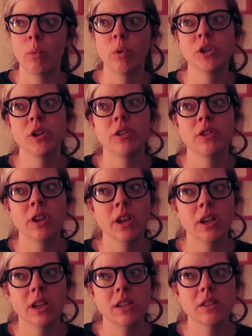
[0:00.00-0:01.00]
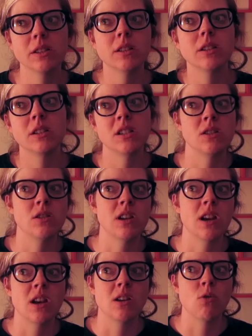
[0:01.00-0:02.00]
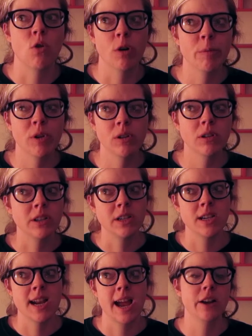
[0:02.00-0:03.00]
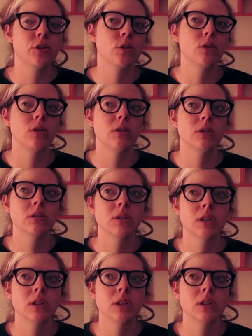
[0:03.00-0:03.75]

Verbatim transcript: which I think is normal and natural.